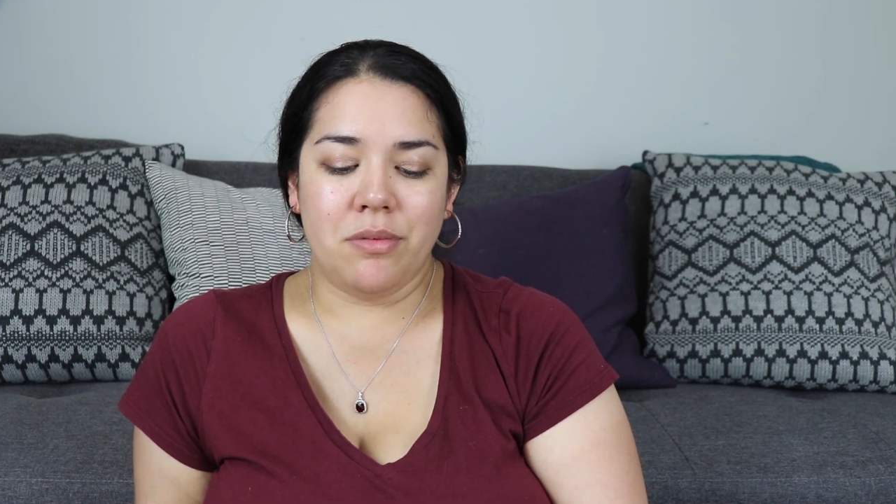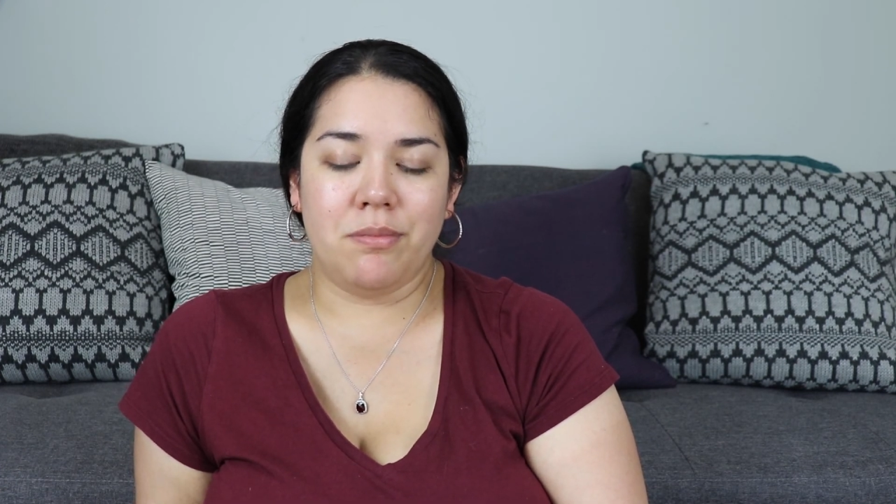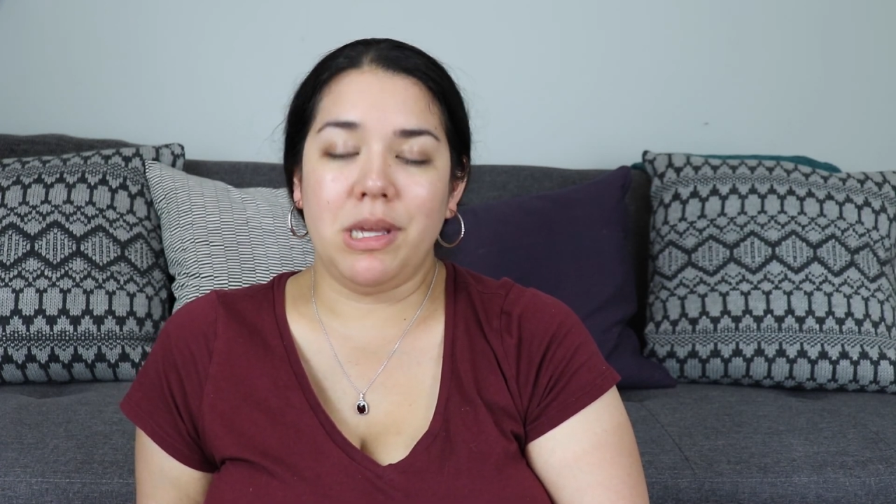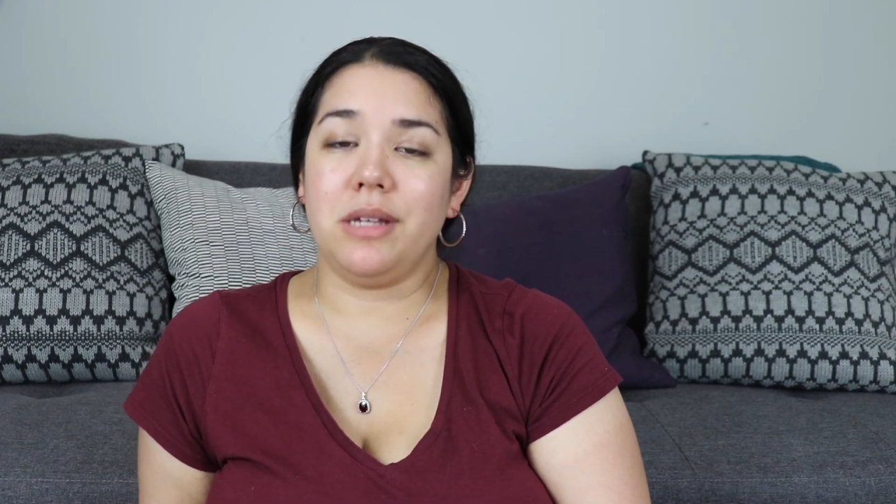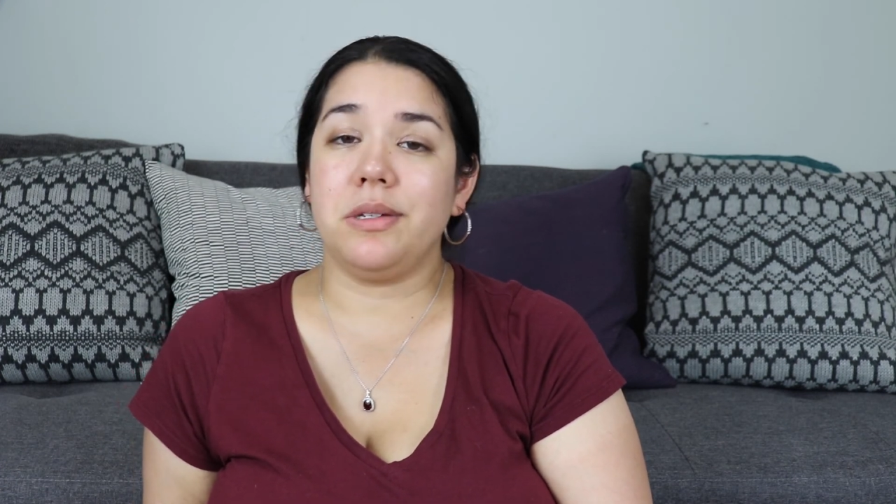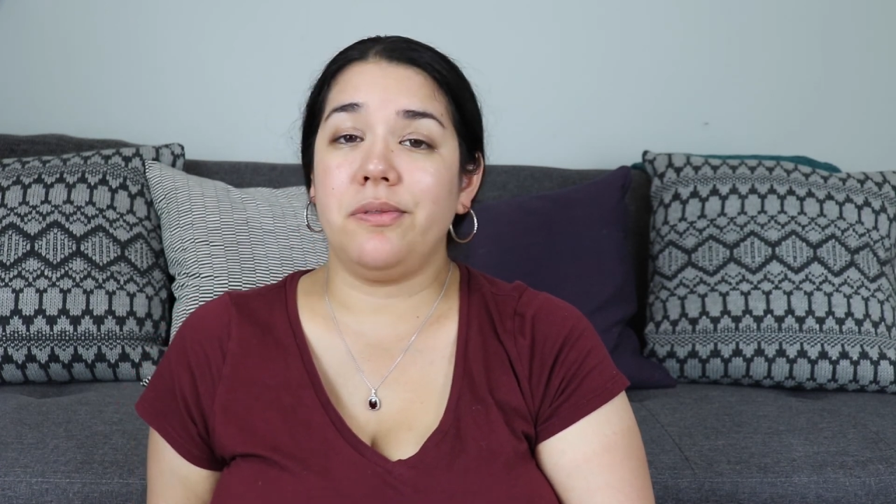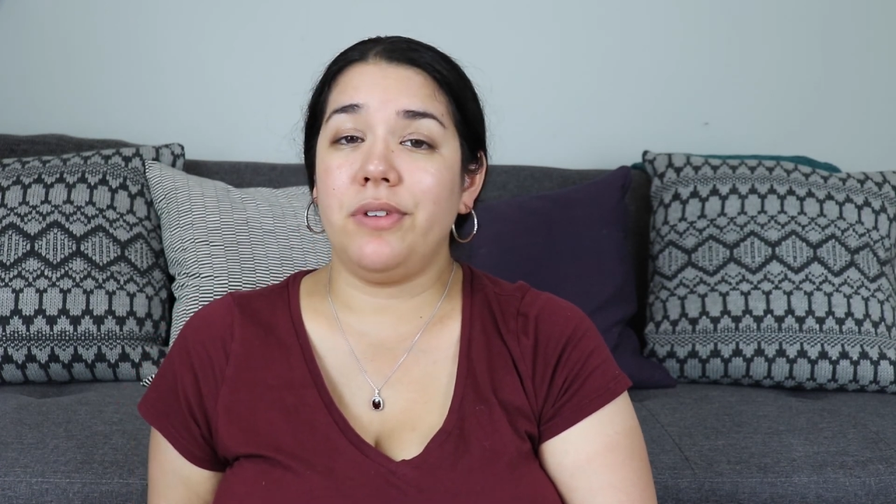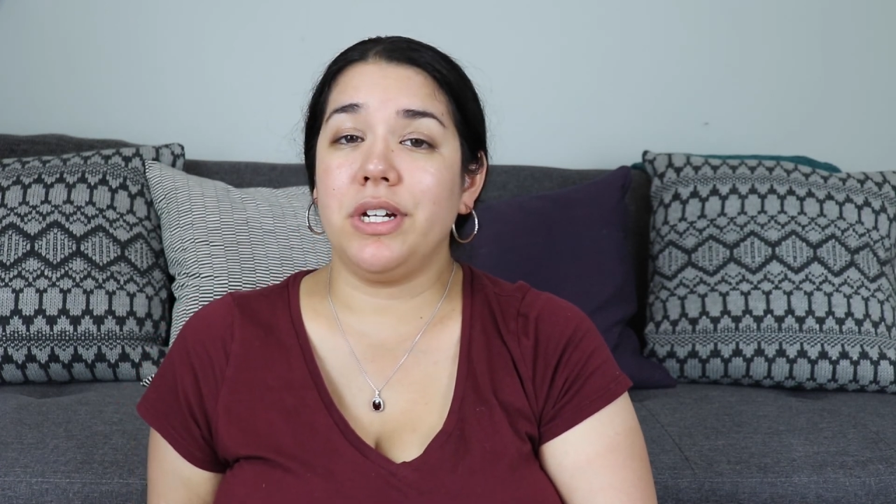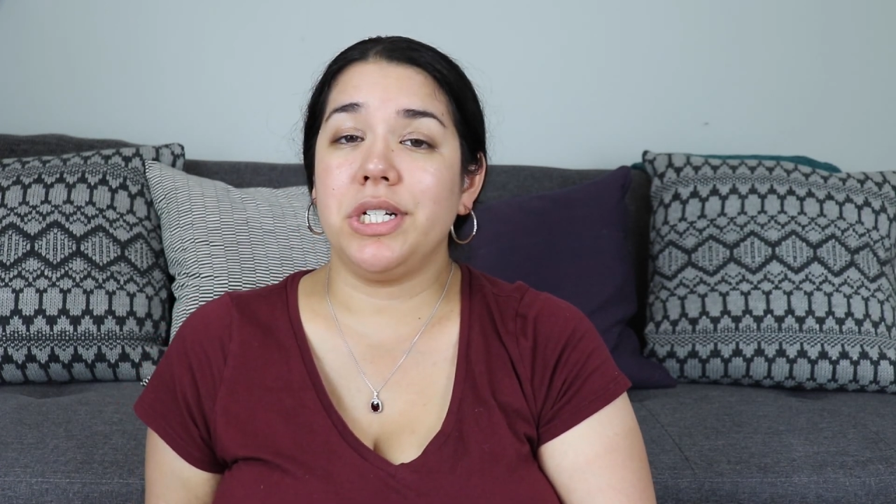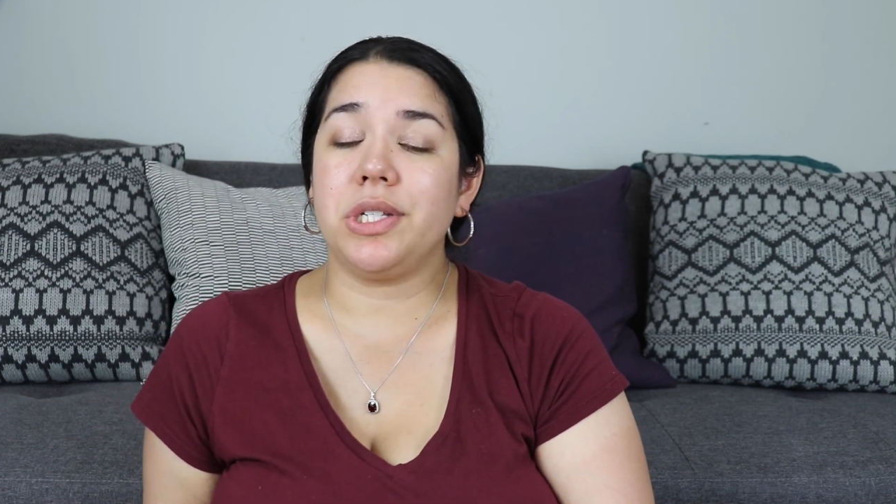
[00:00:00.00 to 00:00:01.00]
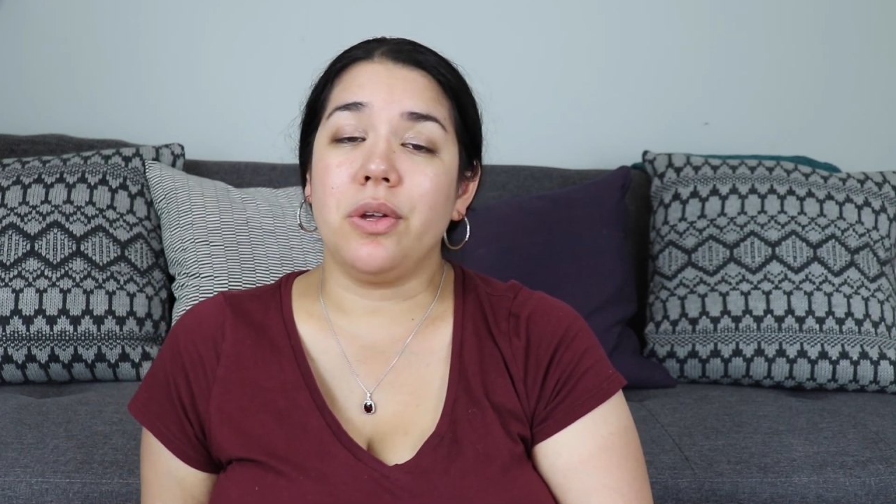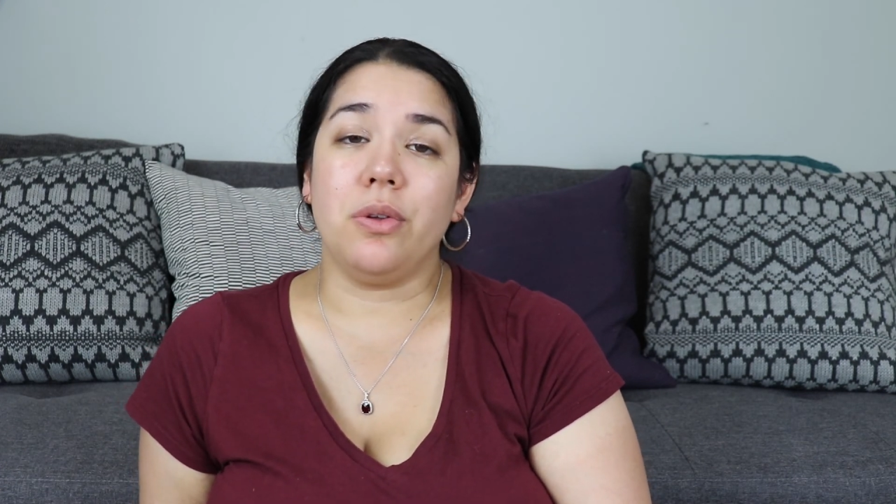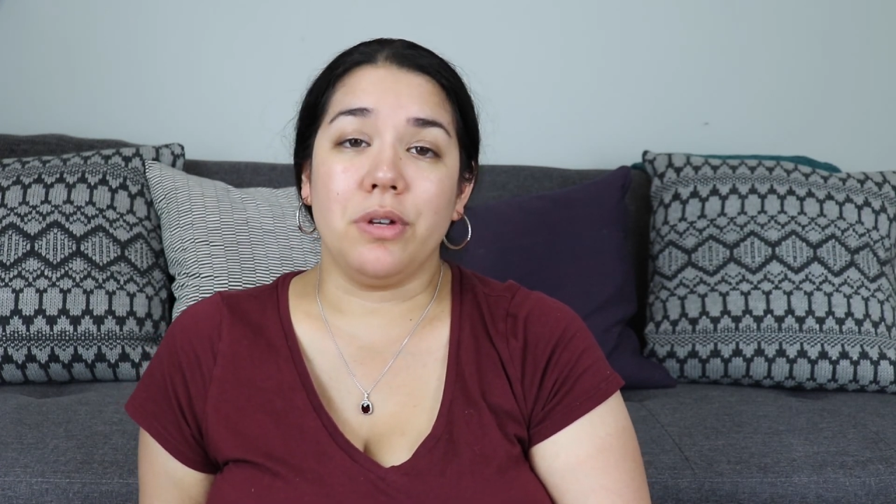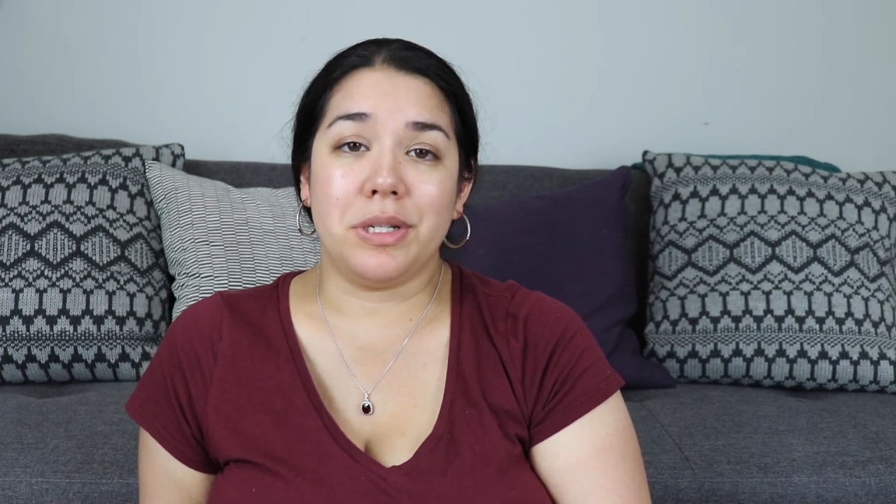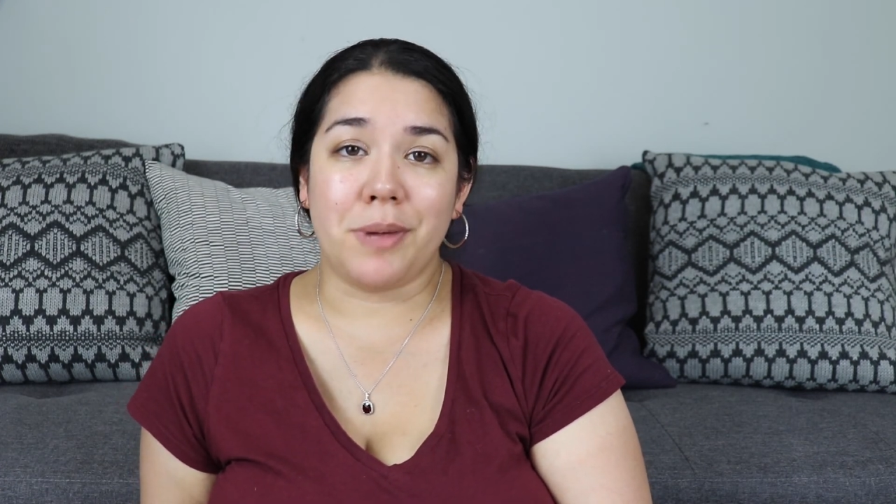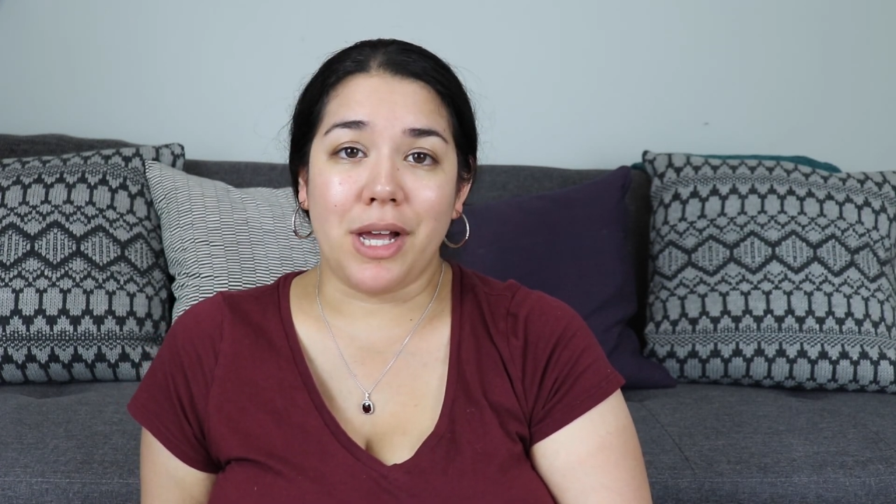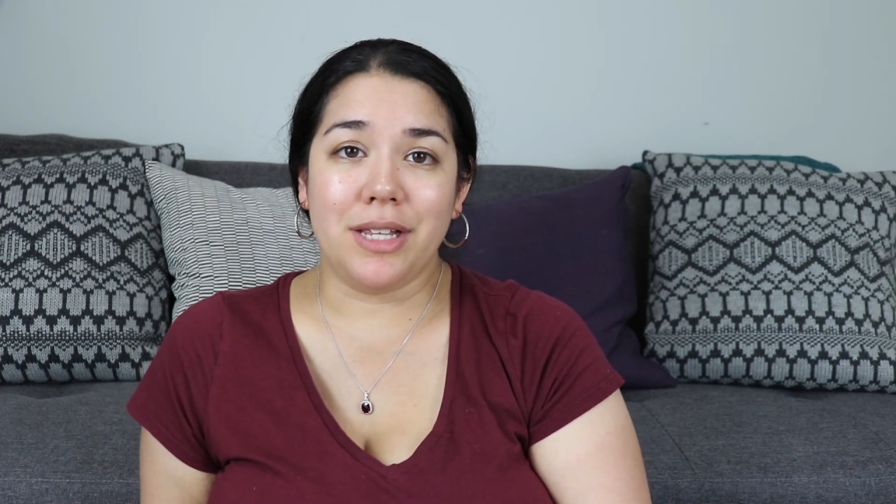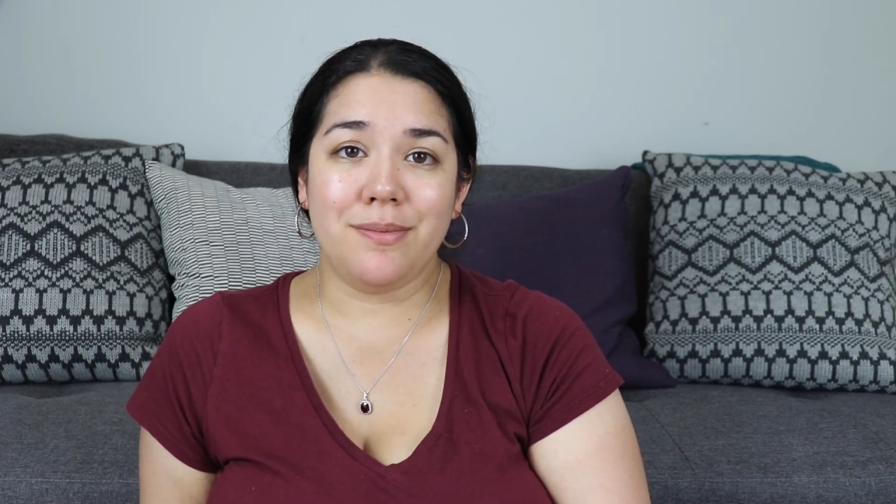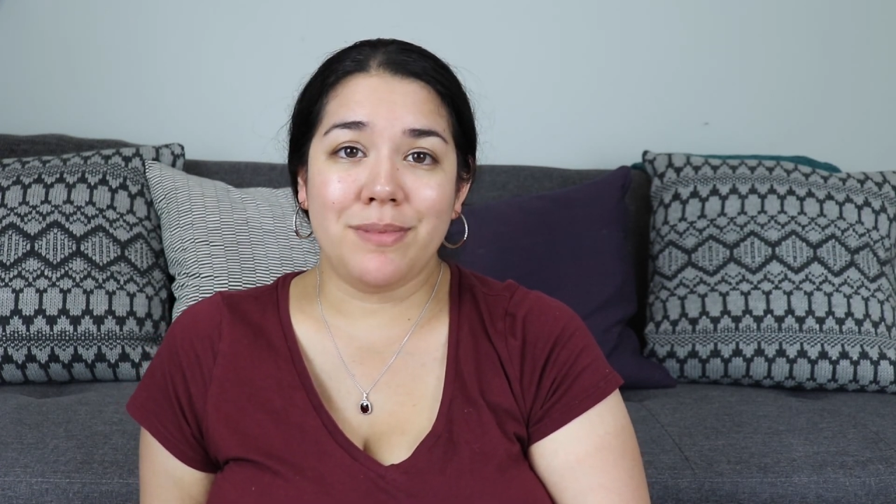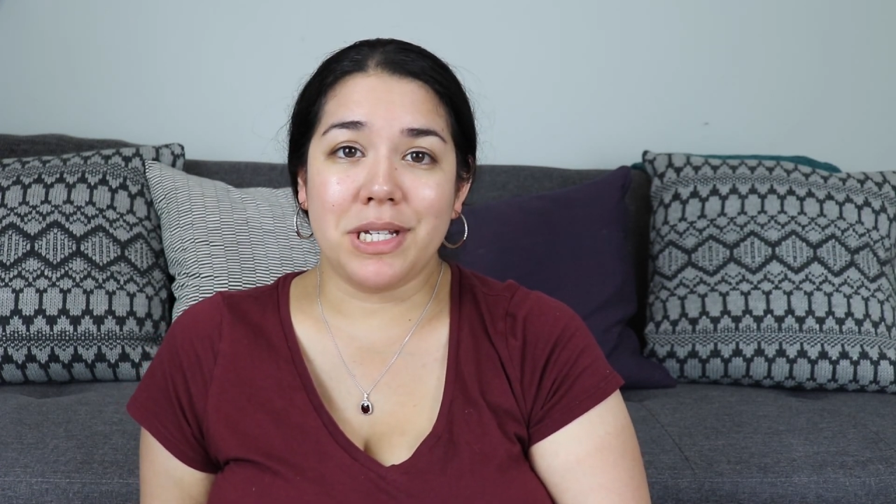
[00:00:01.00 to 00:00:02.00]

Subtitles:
Being very slow to respond